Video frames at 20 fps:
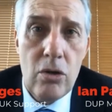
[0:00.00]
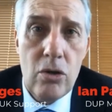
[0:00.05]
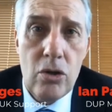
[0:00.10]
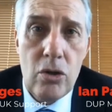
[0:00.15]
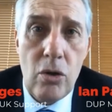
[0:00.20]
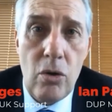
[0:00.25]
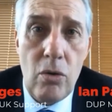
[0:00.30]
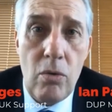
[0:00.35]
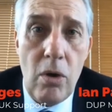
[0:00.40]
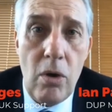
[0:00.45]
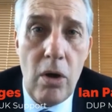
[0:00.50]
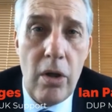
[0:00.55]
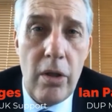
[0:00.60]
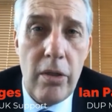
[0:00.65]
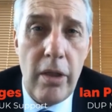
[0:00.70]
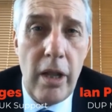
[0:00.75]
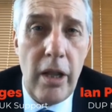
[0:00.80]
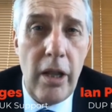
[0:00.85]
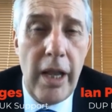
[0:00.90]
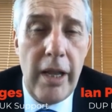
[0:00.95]
So
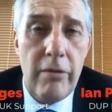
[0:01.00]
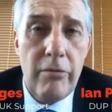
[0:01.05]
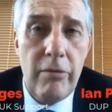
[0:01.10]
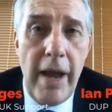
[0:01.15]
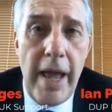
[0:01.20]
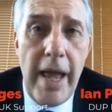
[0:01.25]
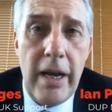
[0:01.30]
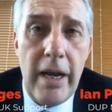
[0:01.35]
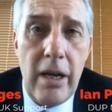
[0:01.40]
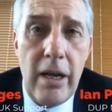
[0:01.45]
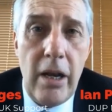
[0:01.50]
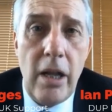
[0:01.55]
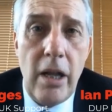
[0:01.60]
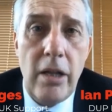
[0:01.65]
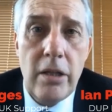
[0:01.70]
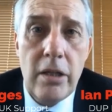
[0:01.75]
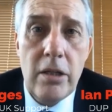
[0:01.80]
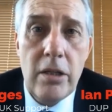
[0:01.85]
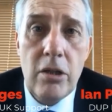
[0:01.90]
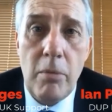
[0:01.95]
the red
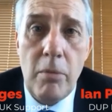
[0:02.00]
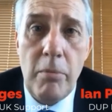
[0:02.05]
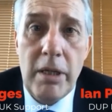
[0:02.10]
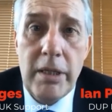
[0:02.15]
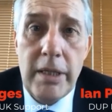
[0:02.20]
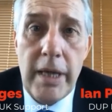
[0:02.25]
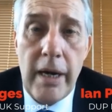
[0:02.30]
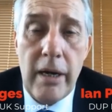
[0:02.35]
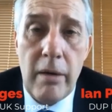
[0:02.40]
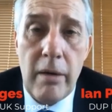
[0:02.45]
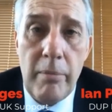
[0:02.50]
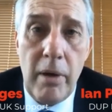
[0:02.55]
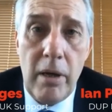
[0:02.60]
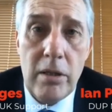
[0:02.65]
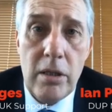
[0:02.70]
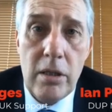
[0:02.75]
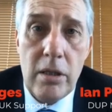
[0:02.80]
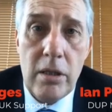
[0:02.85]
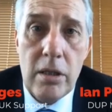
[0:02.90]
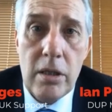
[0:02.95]
London double-decker
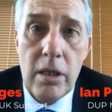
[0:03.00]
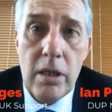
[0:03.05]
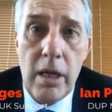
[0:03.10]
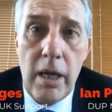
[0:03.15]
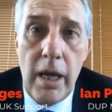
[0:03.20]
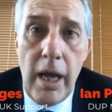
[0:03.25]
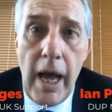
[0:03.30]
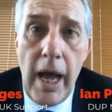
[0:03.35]
buses,